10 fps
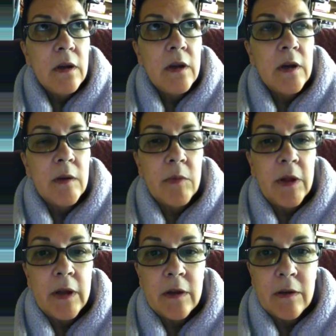And I'm
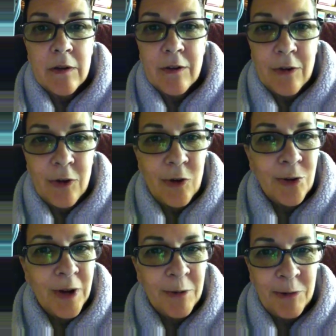like,
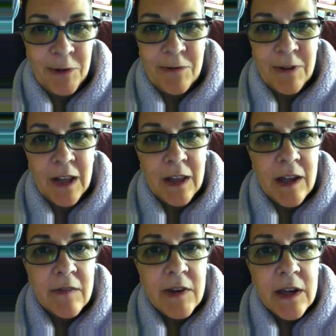great, we finally
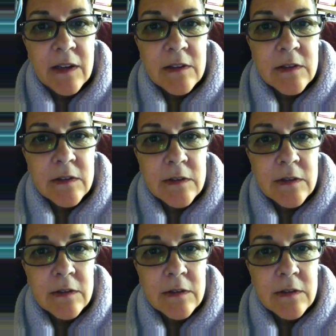have an answer.